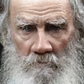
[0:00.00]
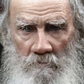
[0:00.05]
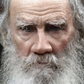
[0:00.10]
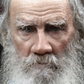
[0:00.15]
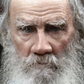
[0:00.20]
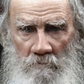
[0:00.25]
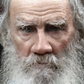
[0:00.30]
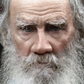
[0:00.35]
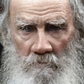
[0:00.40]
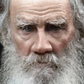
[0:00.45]

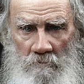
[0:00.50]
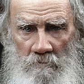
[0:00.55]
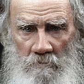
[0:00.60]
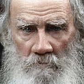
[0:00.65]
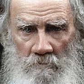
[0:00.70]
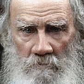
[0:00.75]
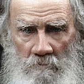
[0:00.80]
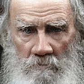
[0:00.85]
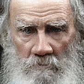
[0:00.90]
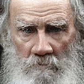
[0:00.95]

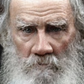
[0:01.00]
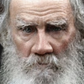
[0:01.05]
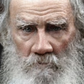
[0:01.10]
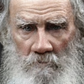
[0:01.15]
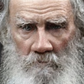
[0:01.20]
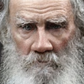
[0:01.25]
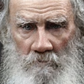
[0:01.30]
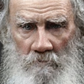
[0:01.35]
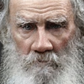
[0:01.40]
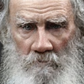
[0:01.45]

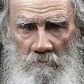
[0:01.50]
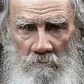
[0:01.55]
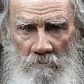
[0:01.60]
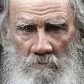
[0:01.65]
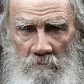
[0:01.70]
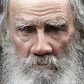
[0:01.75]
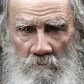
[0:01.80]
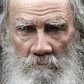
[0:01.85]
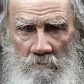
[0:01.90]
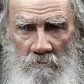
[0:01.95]

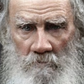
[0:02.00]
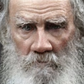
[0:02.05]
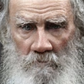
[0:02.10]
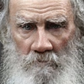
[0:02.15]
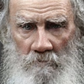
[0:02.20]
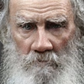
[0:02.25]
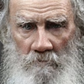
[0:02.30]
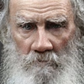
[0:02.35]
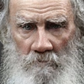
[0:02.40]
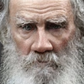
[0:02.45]

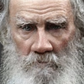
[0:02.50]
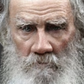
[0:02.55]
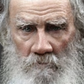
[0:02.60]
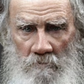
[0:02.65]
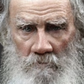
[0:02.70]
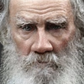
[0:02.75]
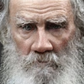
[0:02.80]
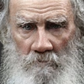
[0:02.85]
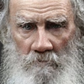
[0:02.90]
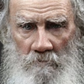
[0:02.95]

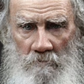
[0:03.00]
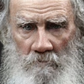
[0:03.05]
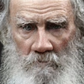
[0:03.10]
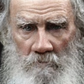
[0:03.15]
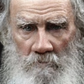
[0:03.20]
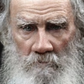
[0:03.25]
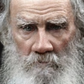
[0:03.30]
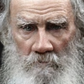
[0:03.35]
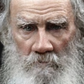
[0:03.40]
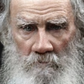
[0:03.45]

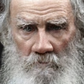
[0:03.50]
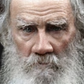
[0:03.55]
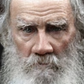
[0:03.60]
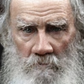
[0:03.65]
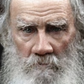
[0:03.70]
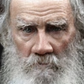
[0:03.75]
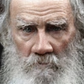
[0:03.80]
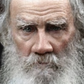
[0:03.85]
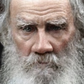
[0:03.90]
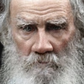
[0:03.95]

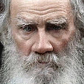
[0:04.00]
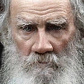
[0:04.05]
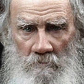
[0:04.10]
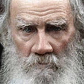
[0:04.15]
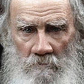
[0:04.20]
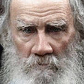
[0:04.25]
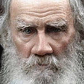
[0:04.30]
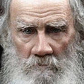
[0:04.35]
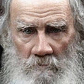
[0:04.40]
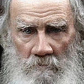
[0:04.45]

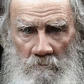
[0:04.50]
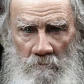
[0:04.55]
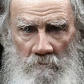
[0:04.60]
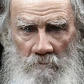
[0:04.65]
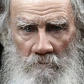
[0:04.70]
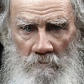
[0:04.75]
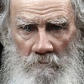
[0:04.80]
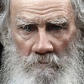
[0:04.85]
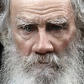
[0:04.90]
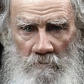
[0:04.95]
(no one is talking)